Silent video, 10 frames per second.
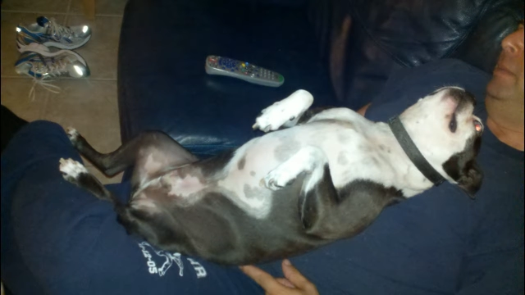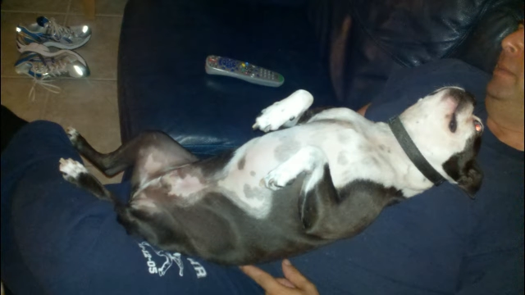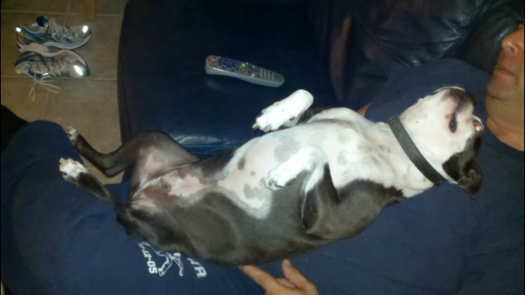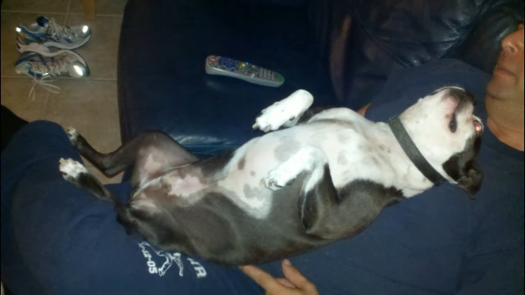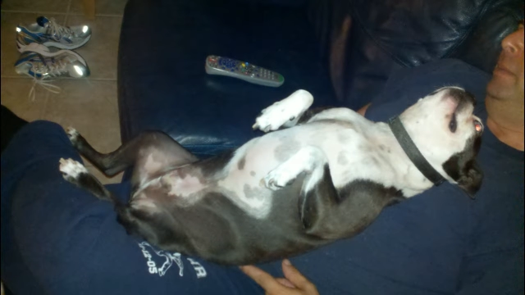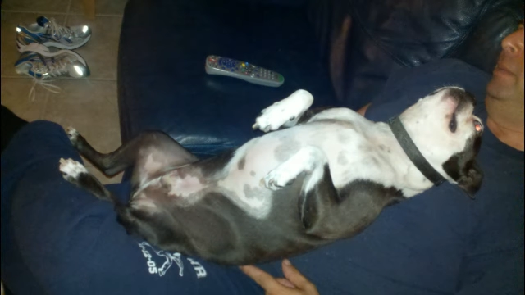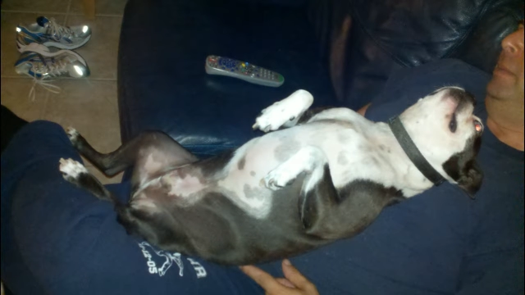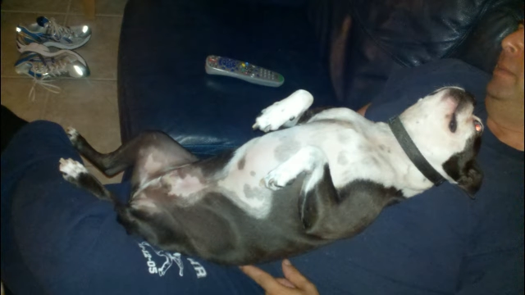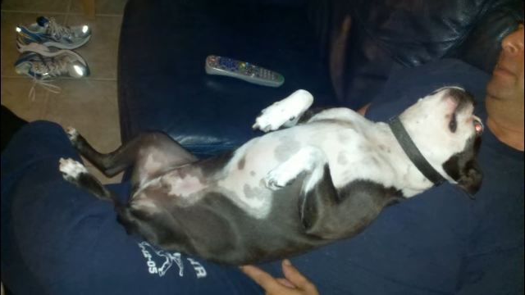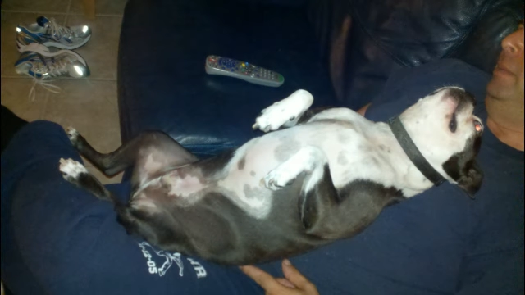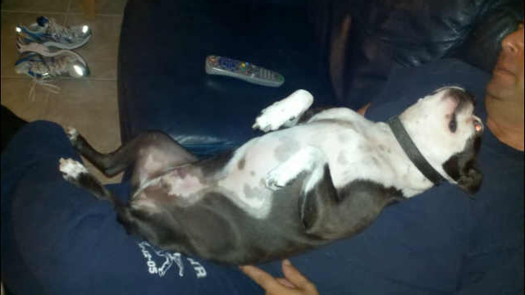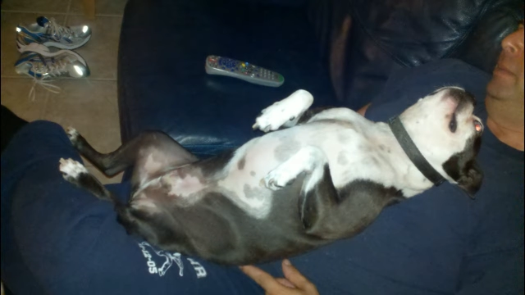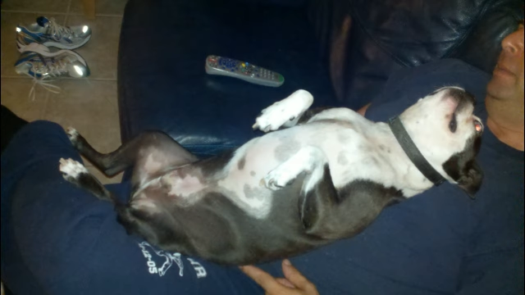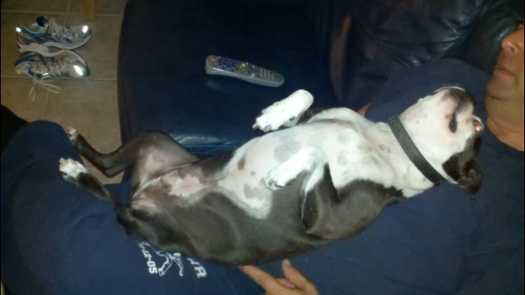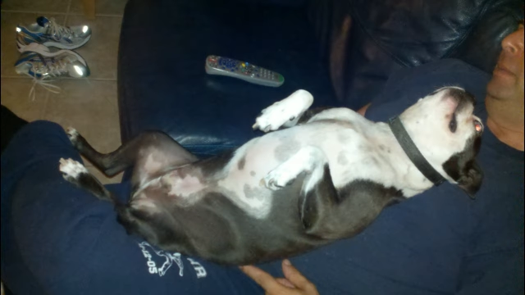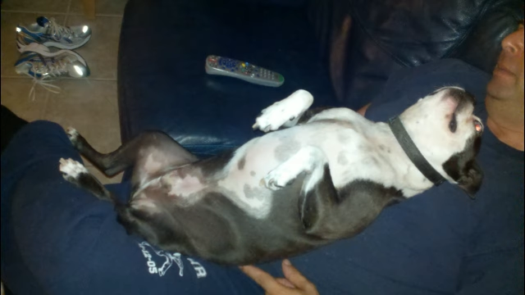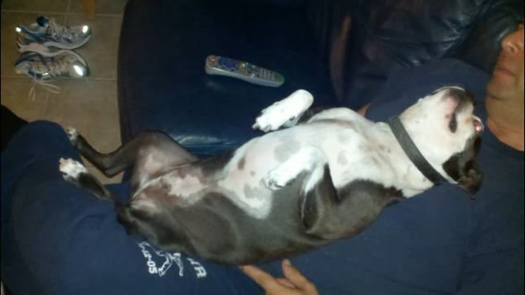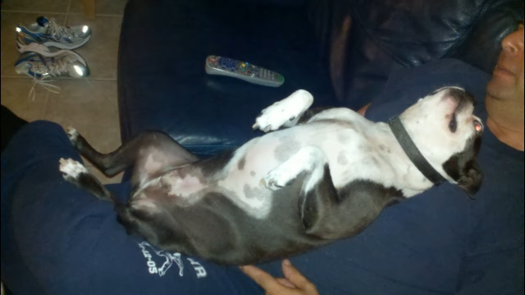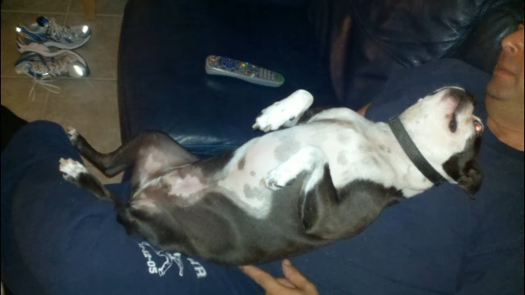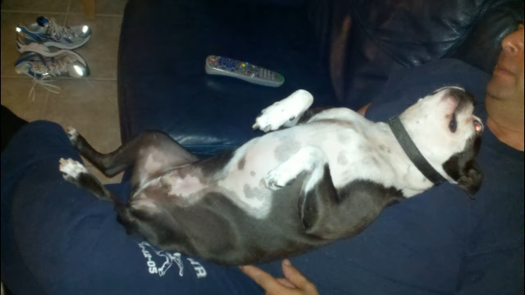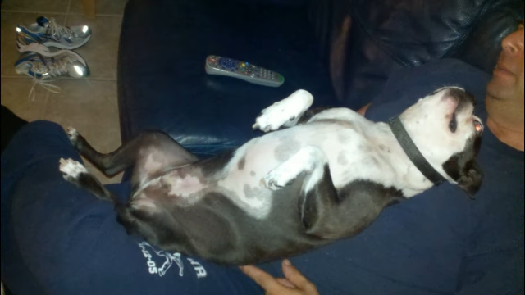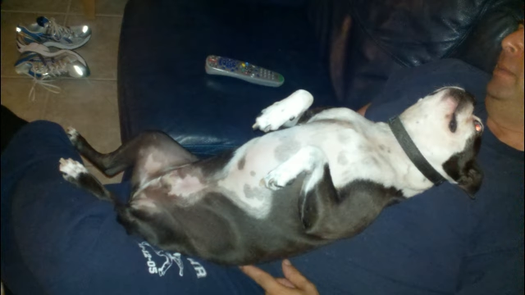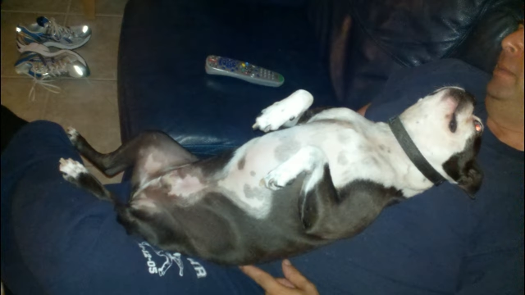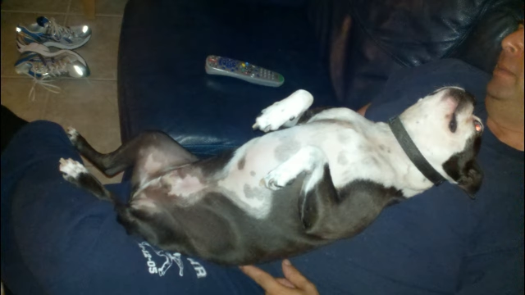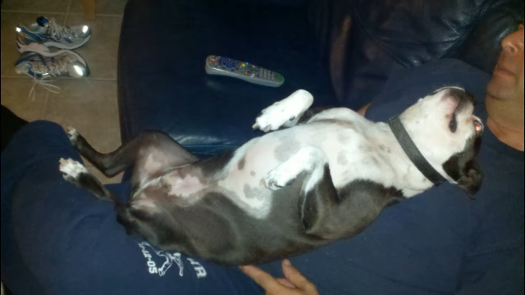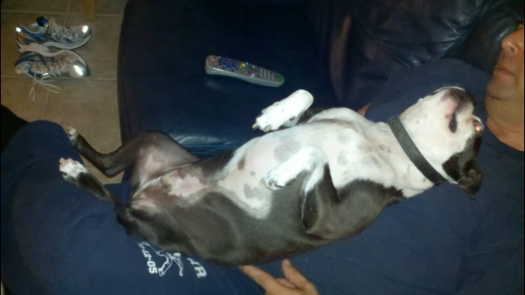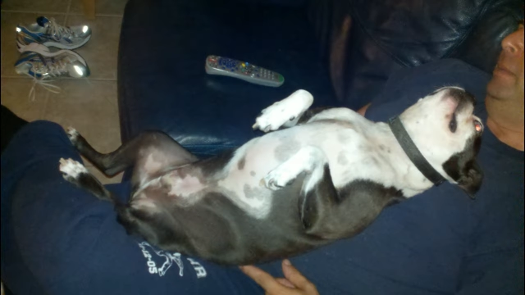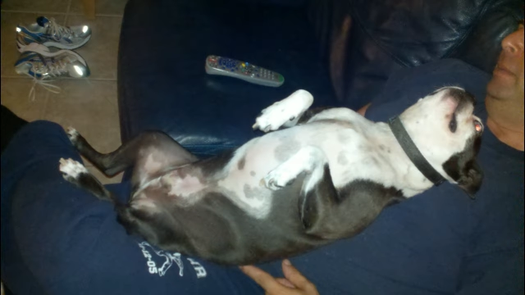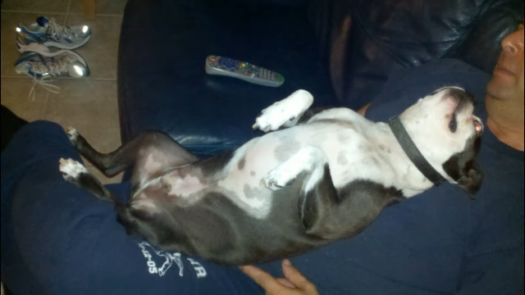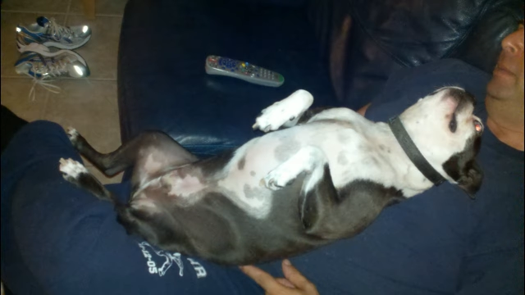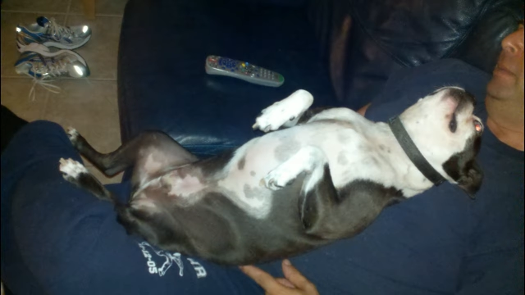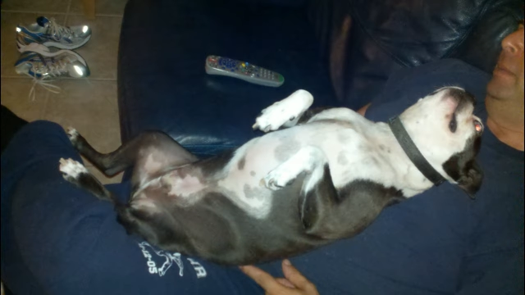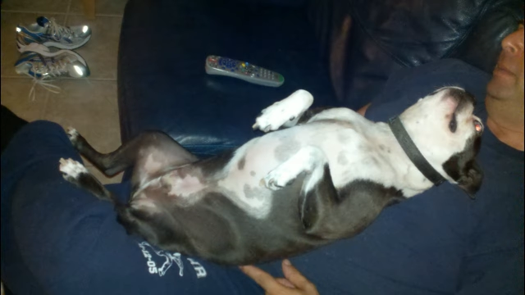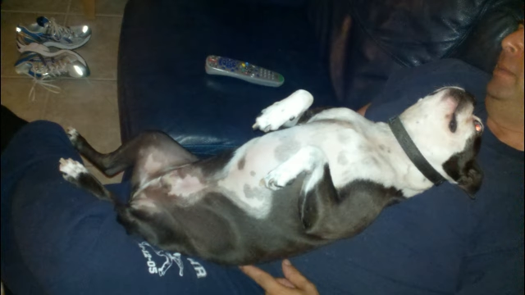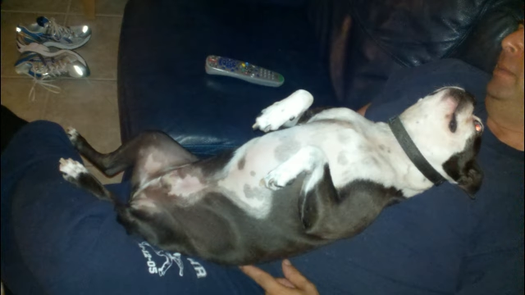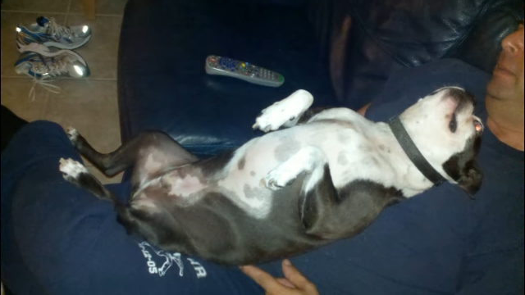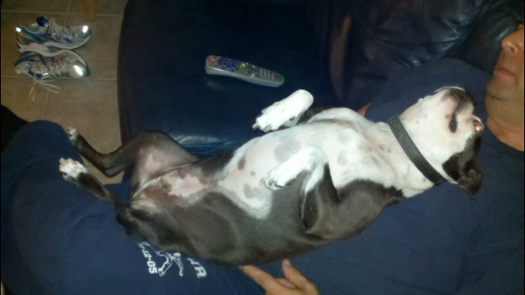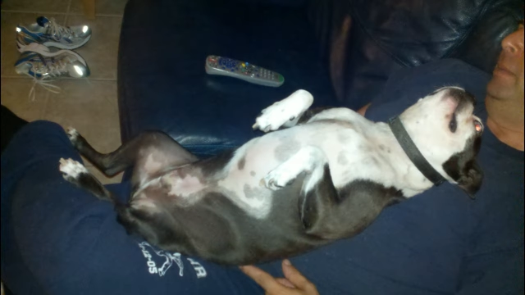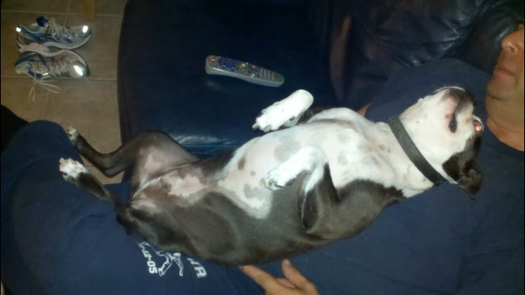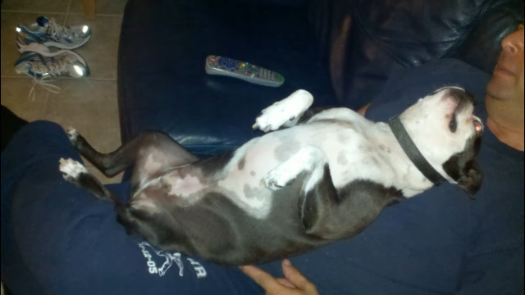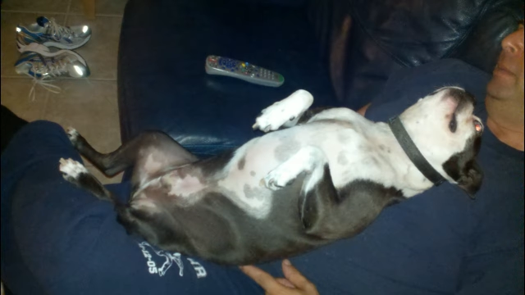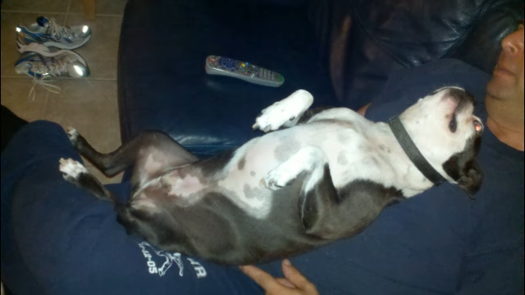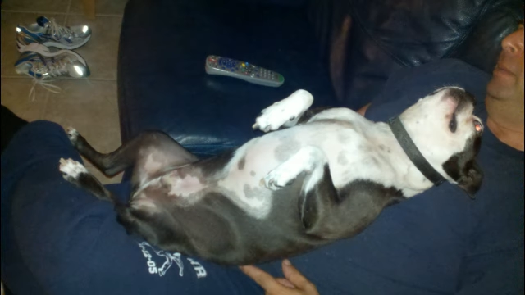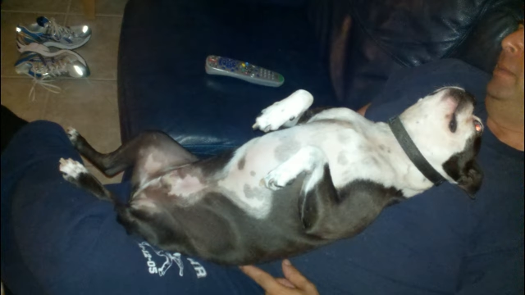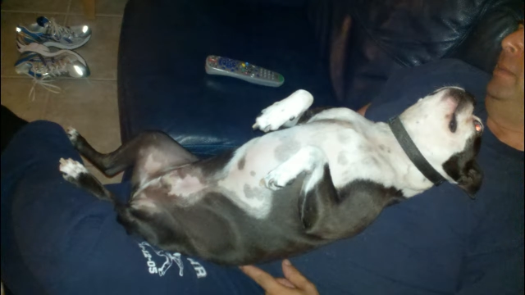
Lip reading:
Nobody's mouth can be seen.